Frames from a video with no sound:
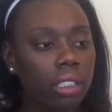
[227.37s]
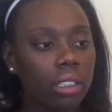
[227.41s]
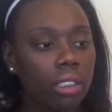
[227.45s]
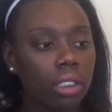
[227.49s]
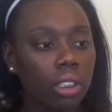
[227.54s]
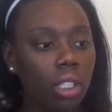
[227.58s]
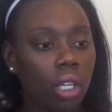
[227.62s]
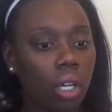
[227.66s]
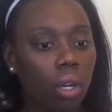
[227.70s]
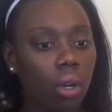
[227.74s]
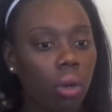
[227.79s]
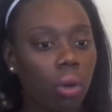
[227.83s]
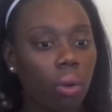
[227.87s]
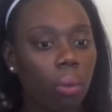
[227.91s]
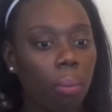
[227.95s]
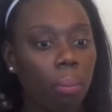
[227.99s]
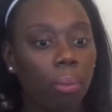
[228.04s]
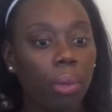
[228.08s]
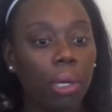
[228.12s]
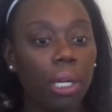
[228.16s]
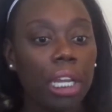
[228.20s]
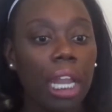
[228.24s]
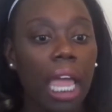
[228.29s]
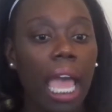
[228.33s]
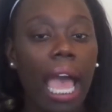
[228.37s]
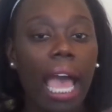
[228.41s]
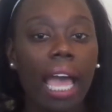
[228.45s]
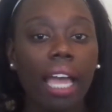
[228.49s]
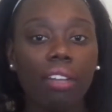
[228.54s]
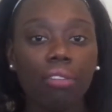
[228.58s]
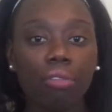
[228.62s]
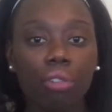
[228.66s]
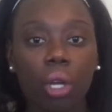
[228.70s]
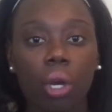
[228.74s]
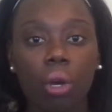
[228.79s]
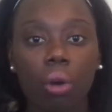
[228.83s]
So, but
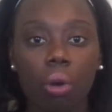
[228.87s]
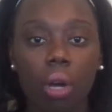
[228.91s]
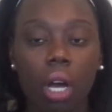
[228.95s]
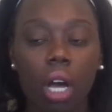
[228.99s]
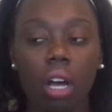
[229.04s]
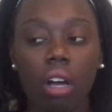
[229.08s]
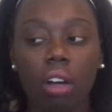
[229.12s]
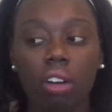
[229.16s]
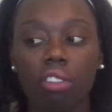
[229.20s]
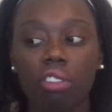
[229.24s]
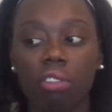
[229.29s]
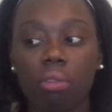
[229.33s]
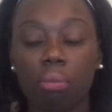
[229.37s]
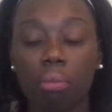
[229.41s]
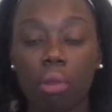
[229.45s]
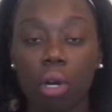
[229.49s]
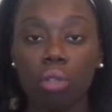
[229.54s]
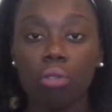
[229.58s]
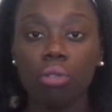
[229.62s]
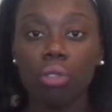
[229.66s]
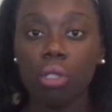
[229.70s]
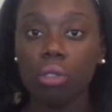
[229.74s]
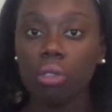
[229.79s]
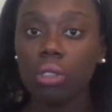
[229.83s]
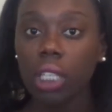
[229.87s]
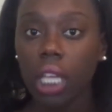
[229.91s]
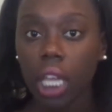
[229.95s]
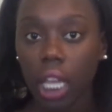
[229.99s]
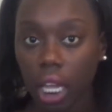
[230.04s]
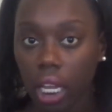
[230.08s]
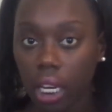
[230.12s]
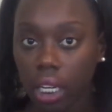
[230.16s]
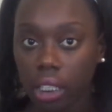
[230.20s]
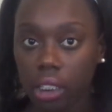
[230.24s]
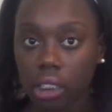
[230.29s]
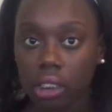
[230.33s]
I know of Mono's
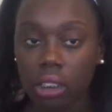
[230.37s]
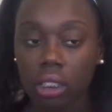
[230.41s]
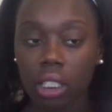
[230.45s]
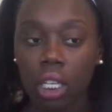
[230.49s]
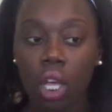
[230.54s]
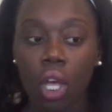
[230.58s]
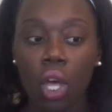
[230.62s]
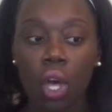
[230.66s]
Hairs,